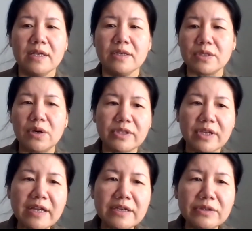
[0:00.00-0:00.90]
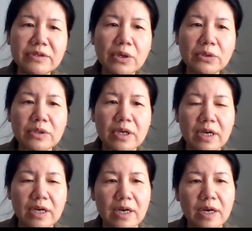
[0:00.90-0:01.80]
So there
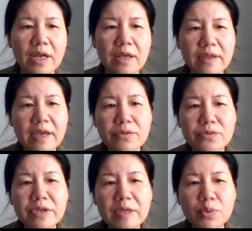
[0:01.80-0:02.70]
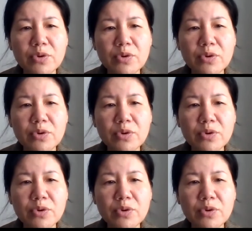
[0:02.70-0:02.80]
are three